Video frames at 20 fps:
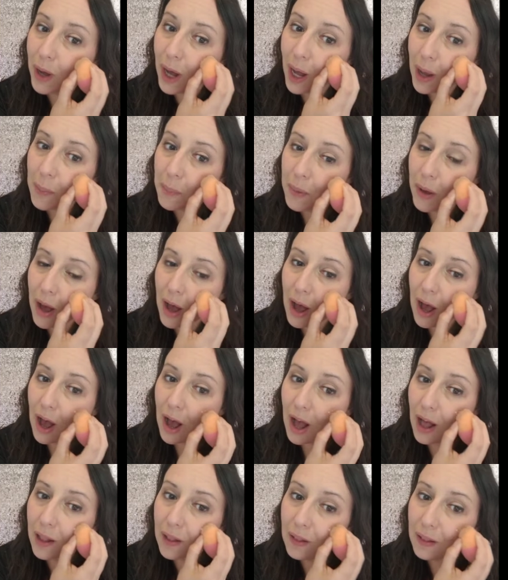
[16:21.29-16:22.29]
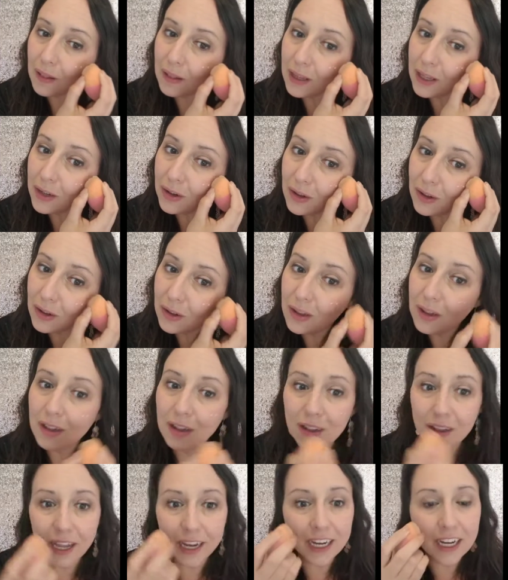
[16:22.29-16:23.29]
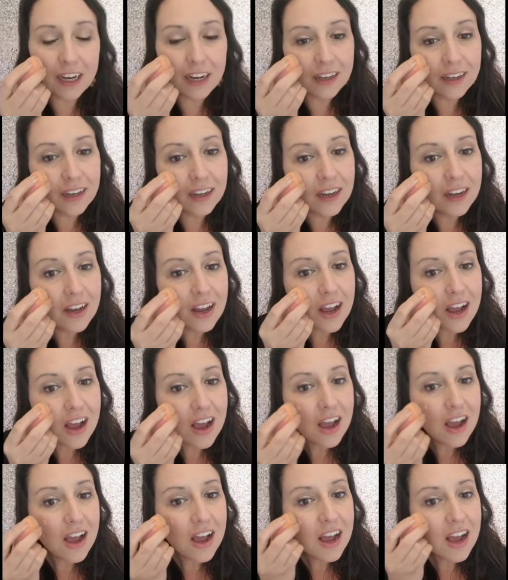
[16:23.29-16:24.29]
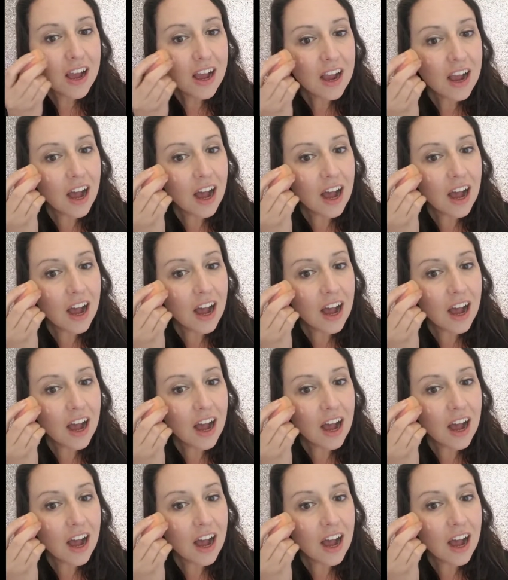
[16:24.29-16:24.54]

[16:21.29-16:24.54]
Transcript: I am just gonna pop a little light